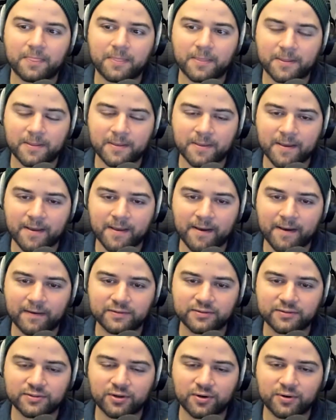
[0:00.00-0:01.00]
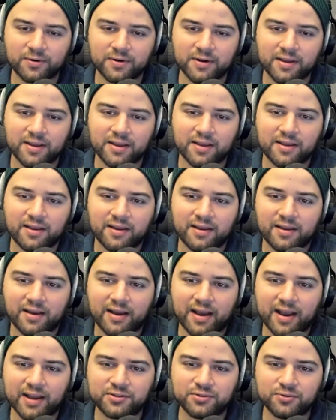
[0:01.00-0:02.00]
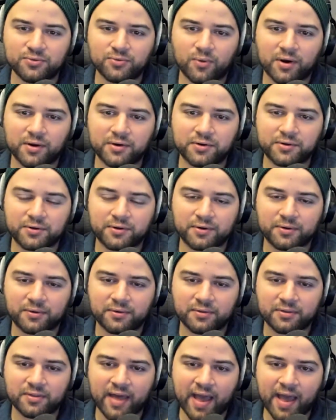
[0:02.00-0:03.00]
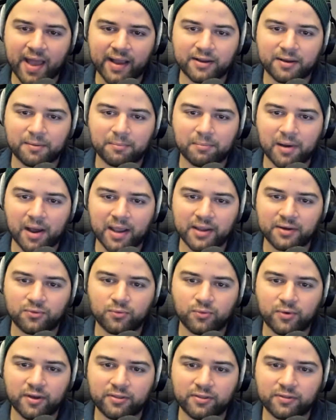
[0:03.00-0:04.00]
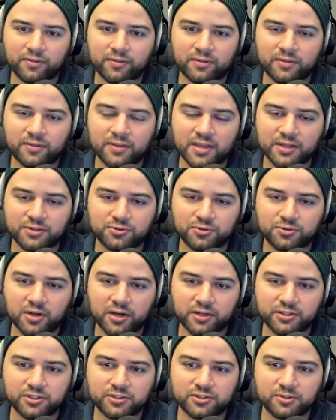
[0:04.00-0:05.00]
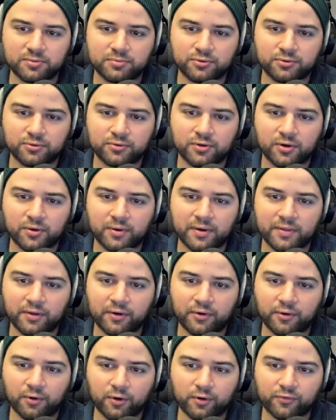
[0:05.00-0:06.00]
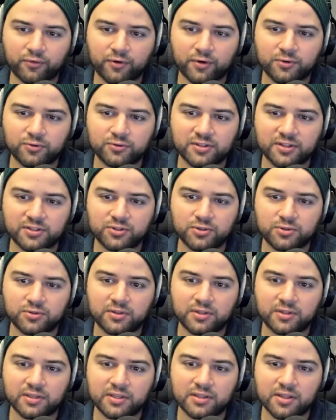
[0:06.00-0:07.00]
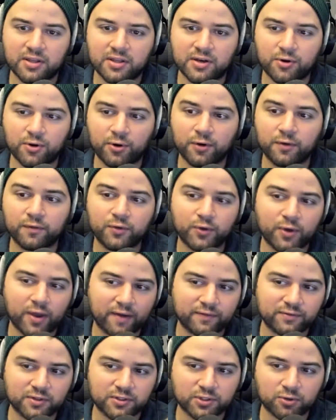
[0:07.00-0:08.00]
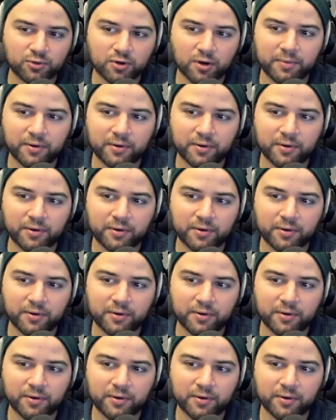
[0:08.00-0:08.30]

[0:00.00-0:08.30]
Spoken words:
Yeah, so I do wonder that combined with the introduction to Bruno and the girlfriend who says the nerve you have to show up